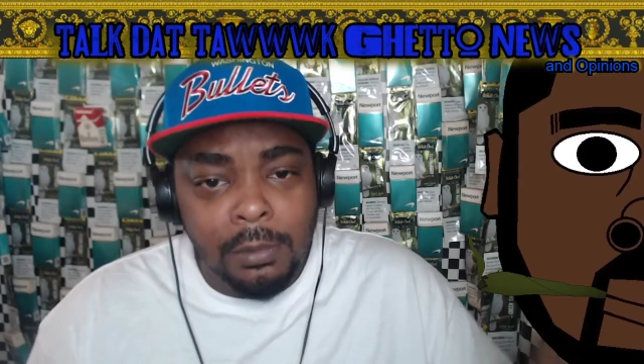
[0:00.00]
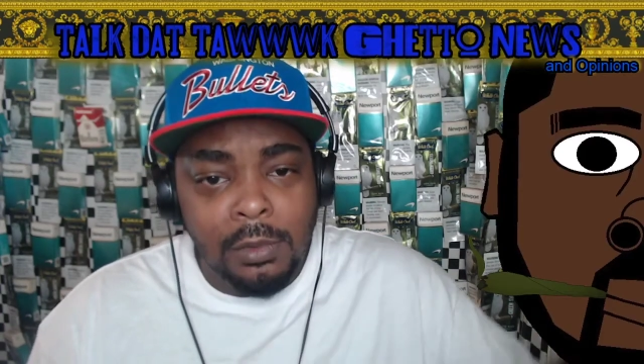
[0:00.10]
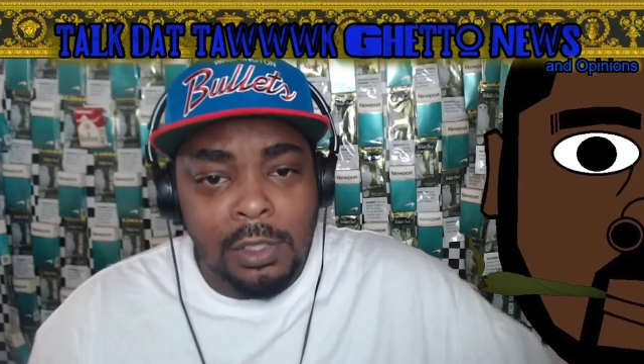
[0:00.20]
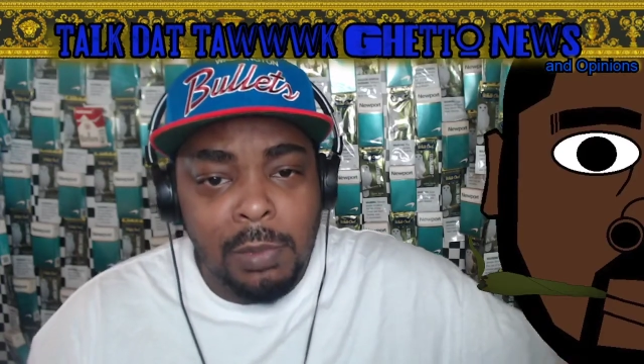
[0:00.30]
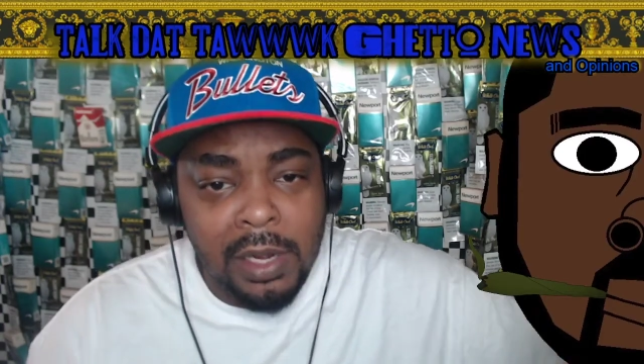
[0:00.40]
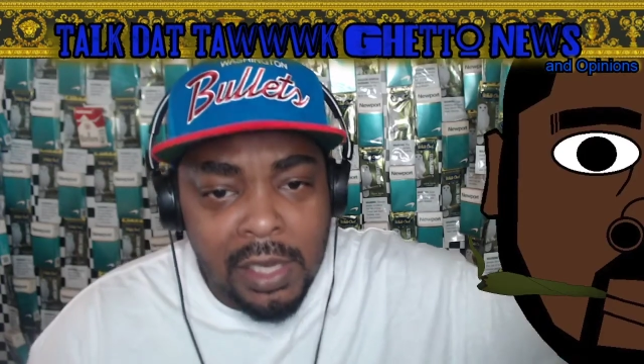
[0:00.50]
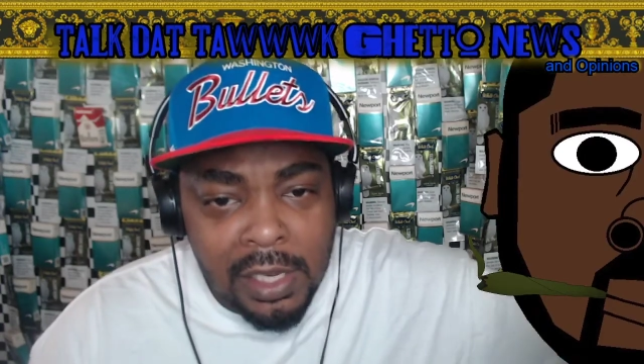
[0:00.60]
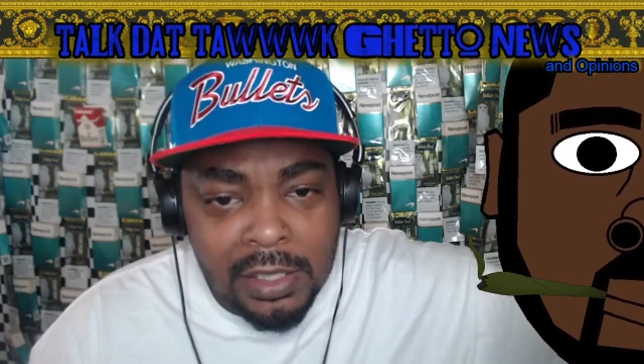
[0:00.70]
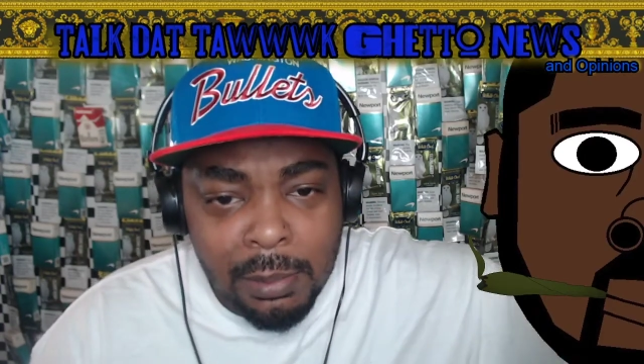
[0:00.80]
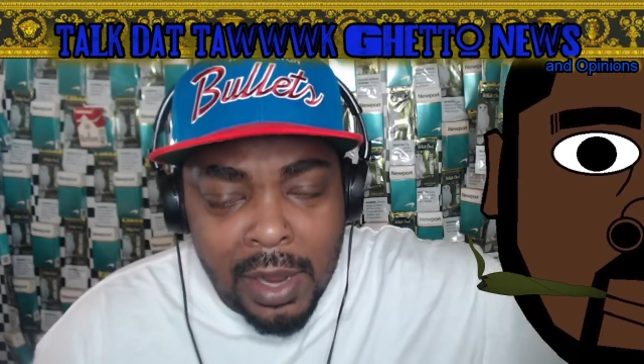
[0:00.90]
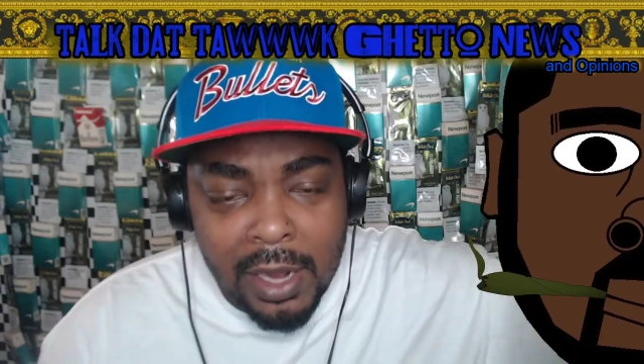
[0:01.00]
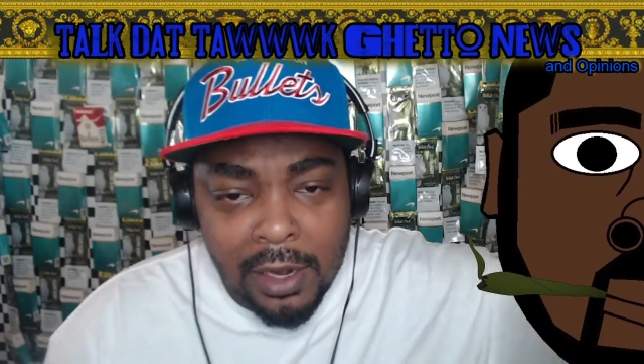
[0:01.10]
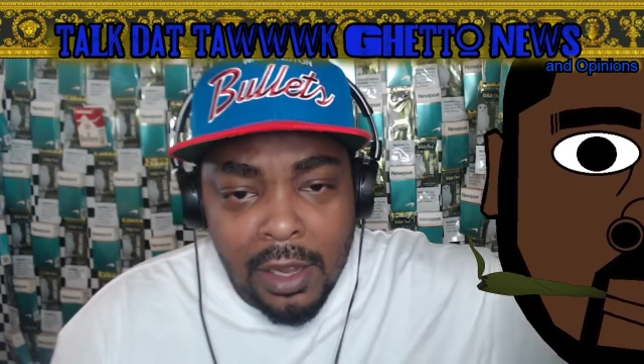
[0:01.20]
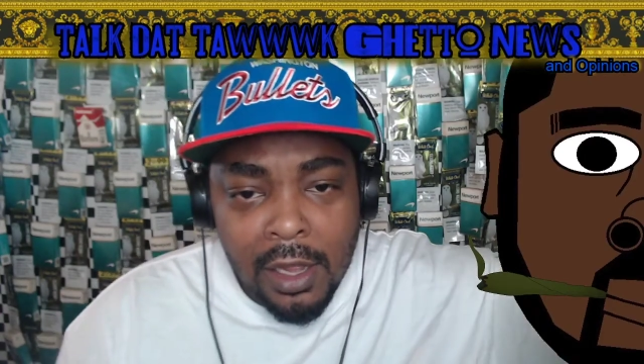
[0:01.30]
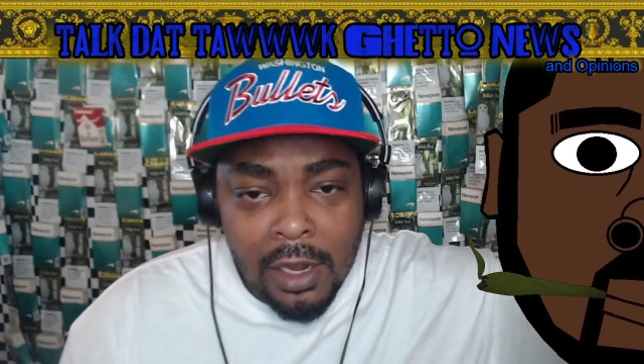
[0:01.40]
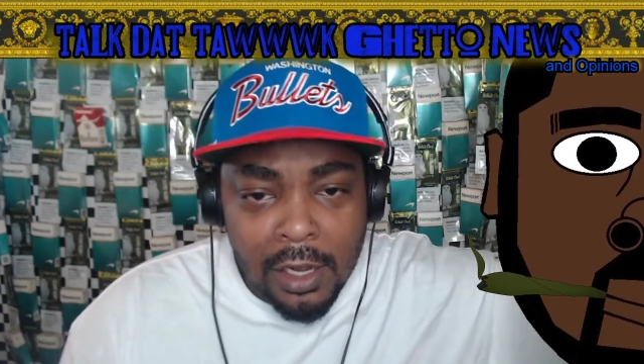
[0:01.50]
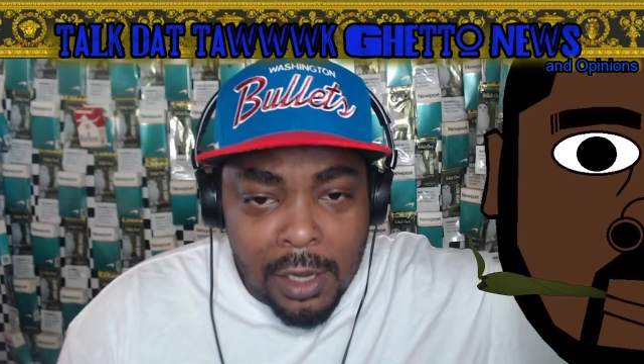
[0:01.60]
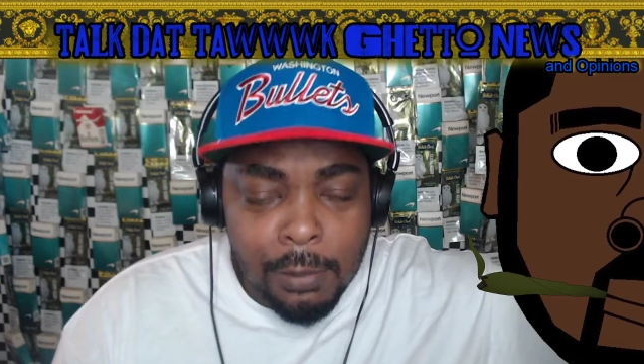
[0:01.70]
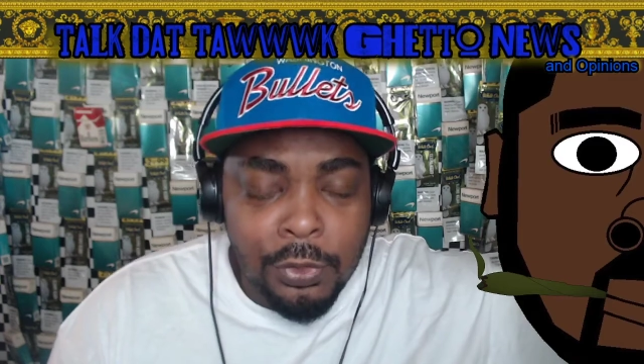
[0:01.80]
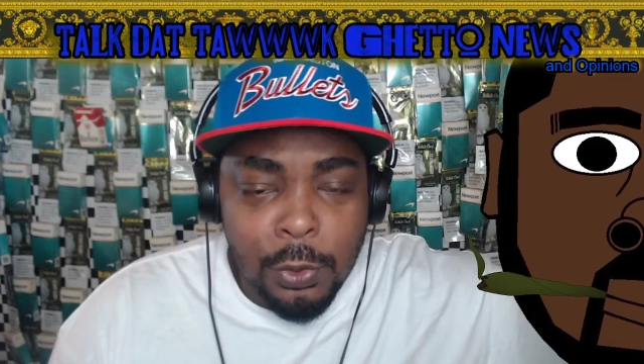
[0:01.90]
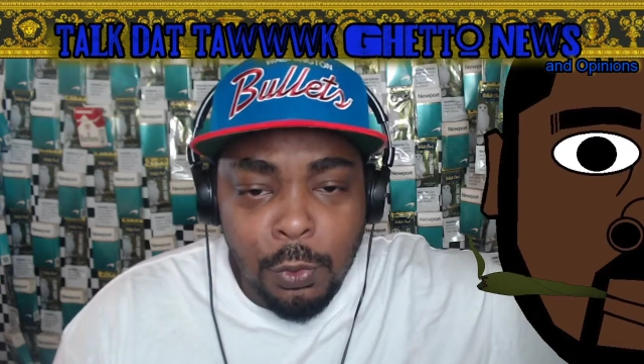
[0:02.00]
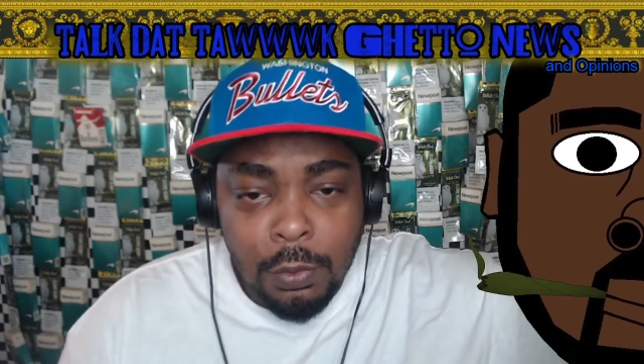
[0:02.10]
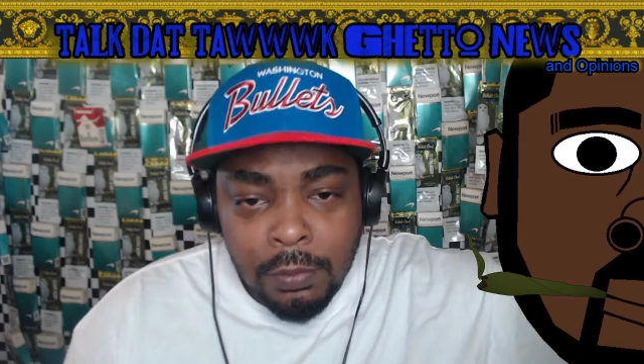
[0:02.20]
She might need somebody to come through